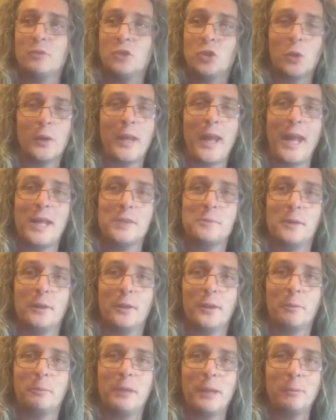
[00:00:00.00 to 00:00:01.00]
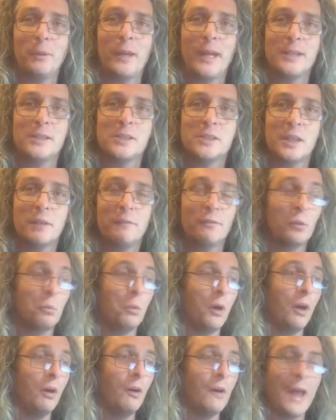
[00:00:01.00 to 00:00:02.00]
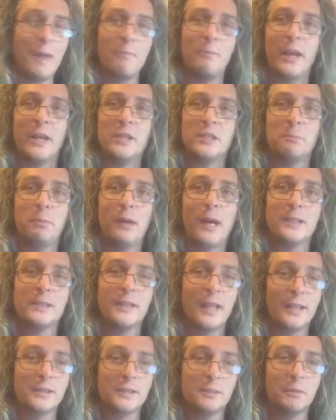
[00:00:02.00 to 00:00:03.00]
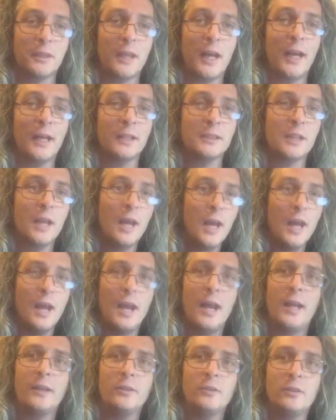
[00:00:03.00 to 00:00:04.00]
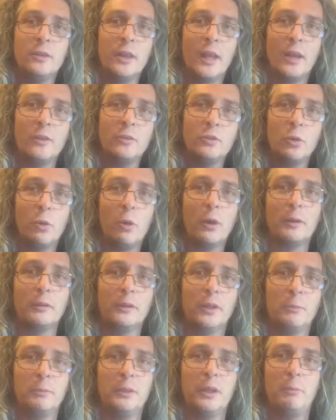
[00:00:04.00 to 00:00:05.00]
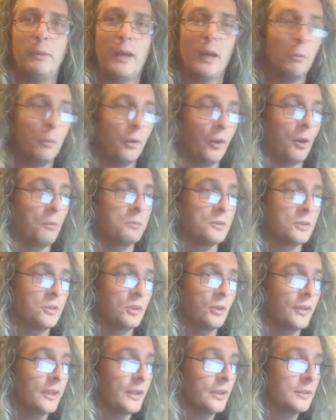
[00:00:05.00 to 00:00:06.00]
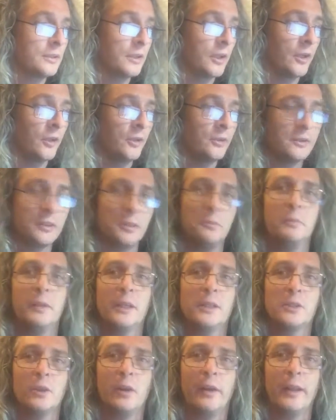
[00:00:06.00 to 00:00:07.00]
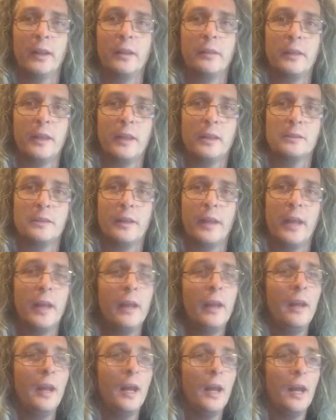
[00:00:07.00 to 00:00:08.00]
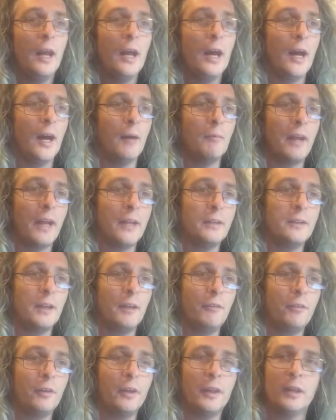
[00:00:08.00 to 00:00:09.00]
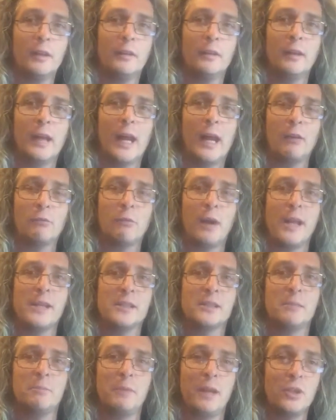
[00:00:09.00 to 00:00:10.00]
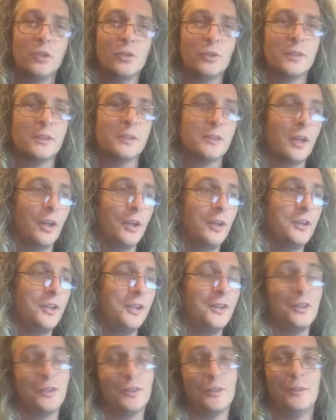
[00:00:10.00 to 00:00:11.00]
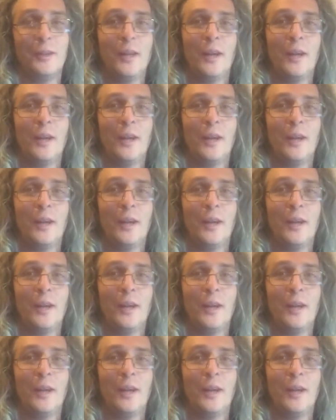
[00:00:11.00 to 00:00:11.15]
shook hands with a lot of people I hadn't seen for a while and managed to pass out some cards and talk a little bit about what I was doing. So some exciting things there, and definitely raised some interest. So you just